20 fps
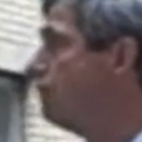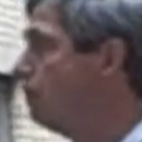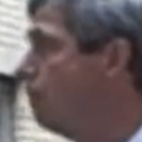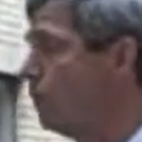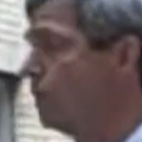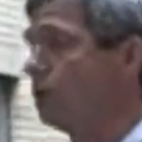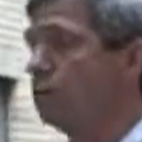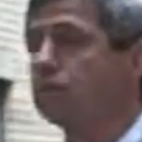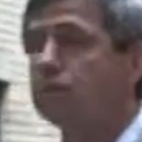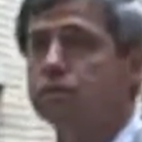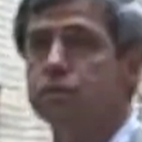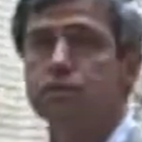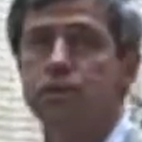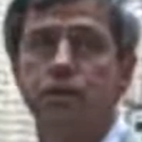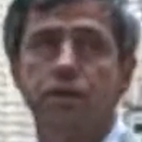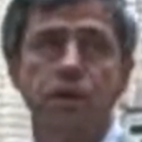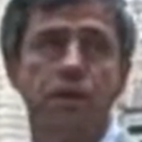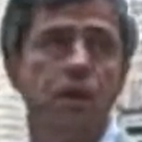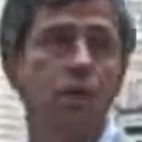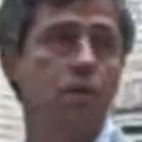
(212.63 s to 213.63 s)
four years
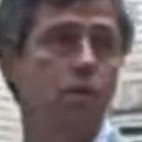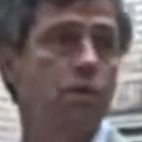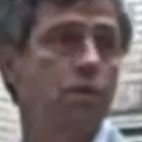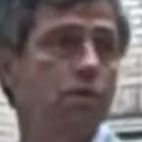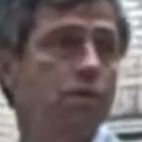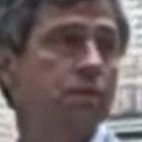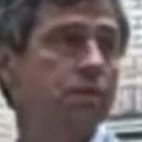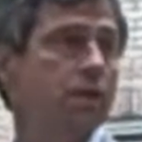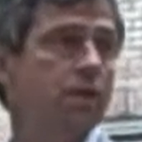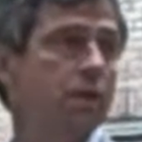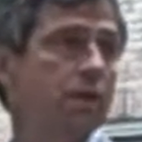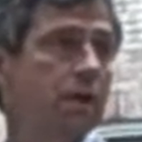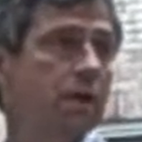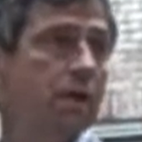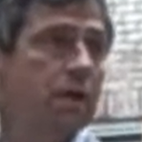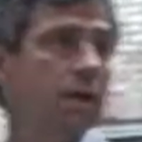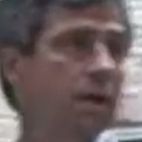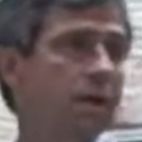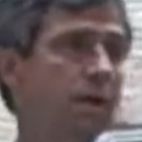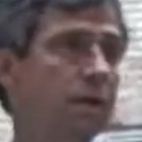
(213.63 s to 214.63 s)
ago
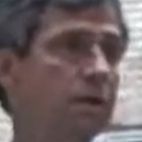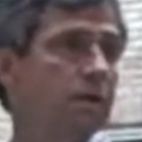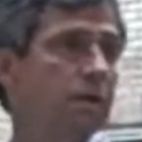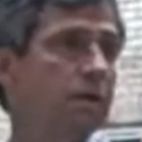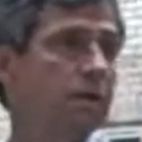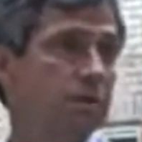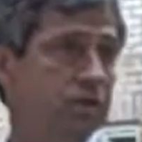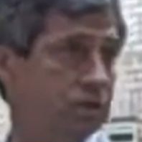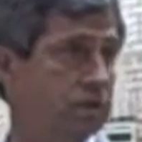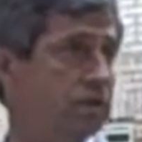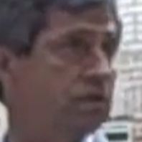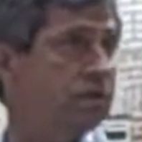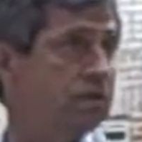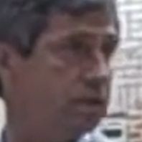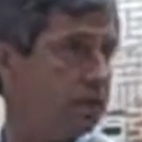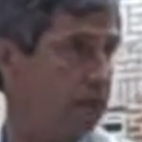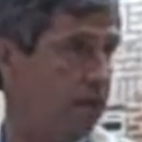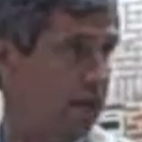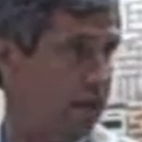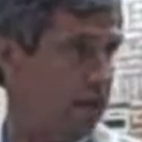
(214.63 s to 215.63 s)
when she was
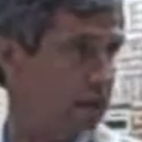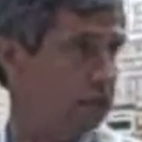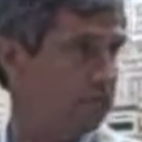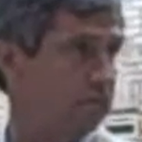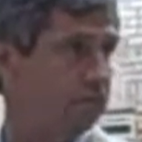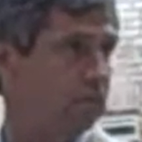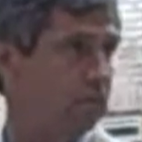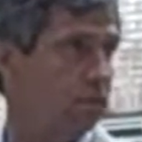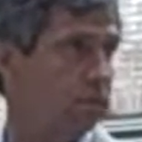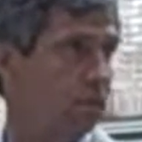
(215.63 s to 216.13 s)
the agent.